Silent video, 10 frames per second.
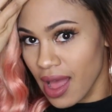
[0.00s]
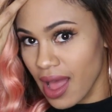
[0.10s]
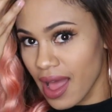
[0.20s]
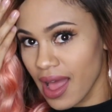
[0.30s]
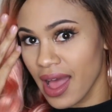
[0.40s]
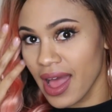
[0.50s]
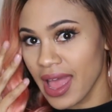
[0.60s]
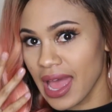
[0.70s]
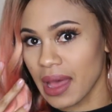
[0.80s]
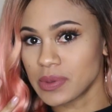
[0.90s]

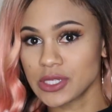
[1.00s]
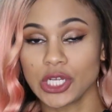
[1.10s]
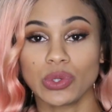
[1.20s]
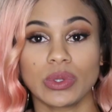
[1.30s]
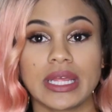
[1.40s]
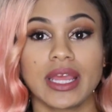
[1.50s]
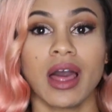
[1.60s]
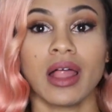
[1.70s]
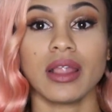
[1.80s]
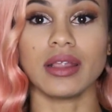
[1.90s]
I
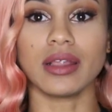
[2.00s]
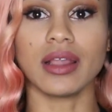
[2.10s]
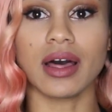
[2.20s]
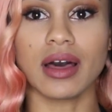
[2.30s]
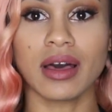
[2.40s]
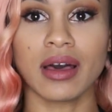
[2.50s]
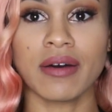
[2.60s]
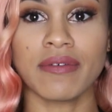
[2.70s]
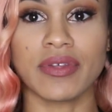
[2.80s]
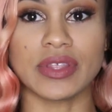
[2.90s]
absolutely
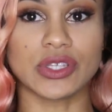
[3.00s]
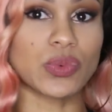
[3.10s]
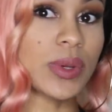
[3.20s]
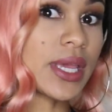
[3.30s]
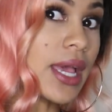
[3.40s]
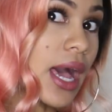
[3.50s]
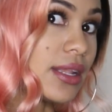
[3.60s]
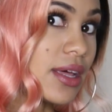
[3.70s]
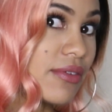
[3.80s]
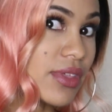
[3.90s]
love this wig.
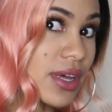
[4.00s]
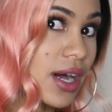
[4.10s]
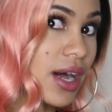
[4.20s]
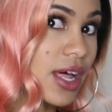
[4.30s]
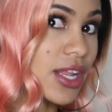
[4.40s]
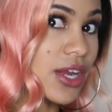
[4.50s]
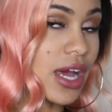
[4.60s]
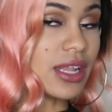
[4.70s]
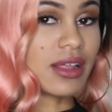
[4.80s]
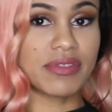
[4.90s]
I love the color.
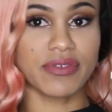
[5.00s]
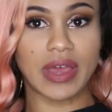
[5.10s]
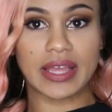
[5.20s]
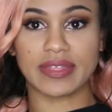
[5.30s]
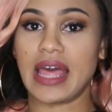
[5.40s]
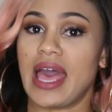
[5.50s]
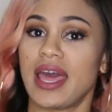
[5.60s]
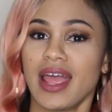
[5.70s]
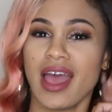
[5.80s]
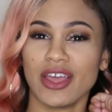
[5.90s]
I love the fact
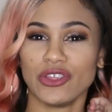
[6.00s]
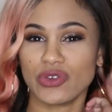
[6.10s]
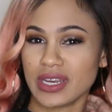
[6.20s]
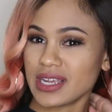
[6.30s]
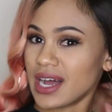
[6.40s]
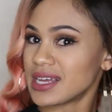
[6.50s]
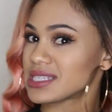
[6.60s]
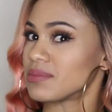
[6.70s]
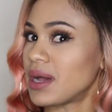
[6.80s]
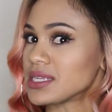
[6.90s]
that you can
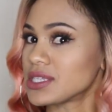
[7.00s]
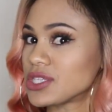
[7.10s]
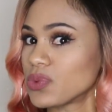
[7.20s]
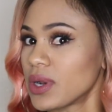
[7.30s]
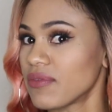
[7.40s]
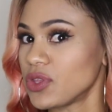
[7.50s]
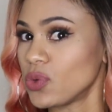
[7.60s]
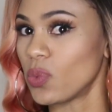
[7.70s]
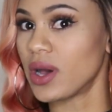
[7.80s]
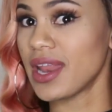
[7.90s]
customize it to whatever
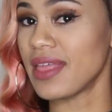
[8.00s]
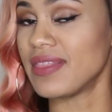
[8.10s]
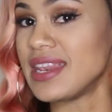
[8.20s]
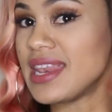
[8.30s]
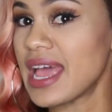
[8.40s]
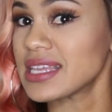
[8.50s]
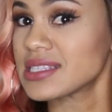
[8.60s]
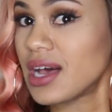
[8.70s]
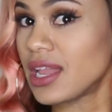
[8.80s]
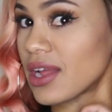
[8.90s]
you want. And the
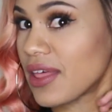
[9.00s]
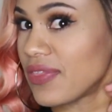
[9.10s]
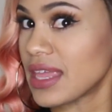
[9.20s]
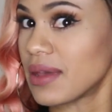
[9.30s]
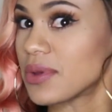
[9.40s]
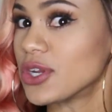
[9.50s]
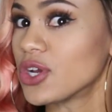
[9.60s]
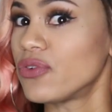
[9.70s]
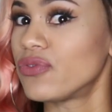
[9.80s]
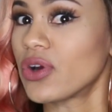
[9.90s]
next color I think I'm gonna
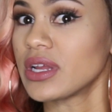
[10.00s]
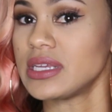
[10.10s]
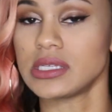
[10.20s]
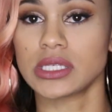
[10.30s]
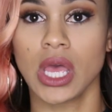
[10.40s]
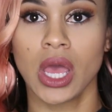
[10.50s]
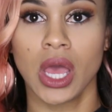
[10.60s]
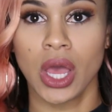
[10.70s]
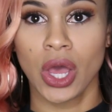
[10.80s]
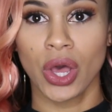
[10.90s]
go for is
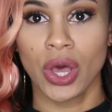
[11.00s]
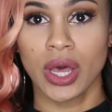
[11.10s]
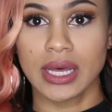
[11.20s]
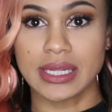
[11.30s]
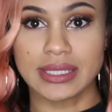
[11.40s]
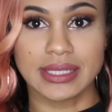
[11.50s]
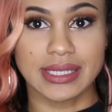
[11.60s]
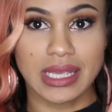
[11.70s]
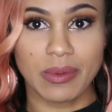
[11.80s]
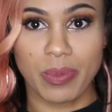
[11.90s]
a
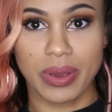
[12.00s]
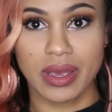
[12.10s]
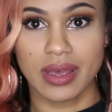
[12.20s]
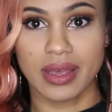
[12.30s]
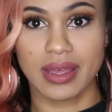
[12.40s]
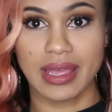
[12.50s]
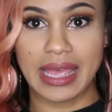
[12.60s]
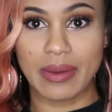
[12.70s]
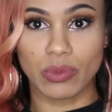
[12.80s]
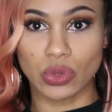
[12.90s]
deep
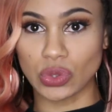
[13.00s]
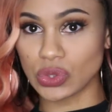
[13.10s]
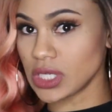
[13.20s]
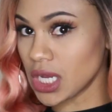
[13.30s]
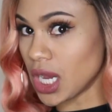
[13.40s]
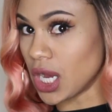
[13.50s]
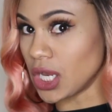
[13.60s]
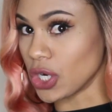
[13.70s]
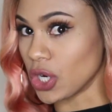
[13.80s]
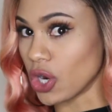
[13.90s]
emerald
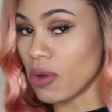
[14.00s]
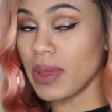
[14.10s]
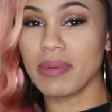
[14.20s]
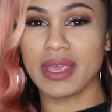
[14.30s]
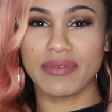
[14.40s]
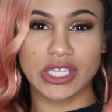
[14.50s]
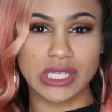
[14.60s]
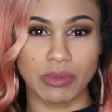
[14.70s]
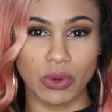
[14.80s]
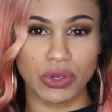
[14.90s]
color, or maybe even a
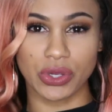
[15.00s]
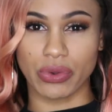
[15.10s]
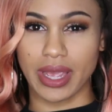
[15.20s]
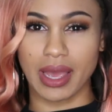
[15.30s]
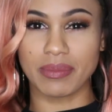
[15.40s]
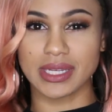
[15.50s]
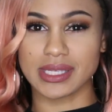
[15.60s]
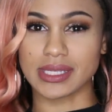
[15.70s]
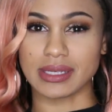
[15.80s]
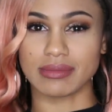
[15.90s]
smoky gray. I'm gonna
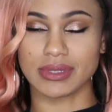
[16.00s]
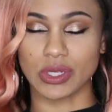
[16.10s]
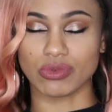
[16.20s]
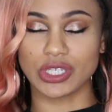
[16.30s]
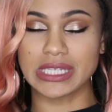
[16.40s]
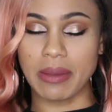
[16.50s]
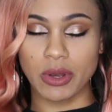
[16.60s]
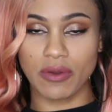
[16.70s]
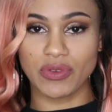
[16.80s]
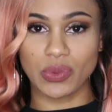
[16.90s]
see. So just let
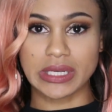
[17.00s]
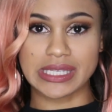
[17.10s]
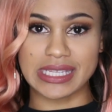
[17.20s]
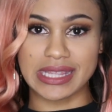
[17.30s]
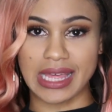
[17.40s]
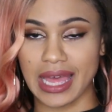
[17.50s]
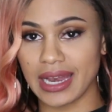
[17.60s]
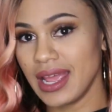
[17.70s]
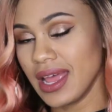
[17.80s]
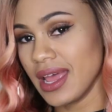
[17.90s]
me know if you want to see
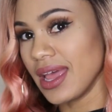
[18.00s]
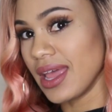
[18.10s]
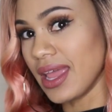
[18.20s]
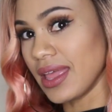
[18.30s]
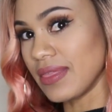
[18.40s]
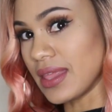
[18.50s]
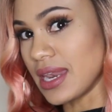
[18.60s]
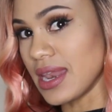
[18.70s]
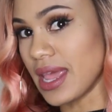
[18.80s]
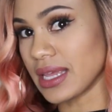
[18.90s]
that in
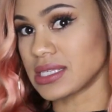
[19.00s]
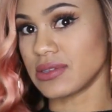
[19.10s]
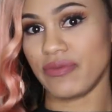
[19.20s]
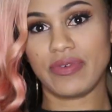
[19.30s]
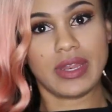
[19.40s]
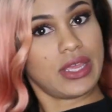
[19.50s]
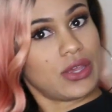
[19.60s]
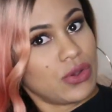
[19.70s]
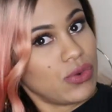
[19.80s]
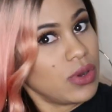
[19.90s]
the next
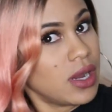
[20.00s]
video.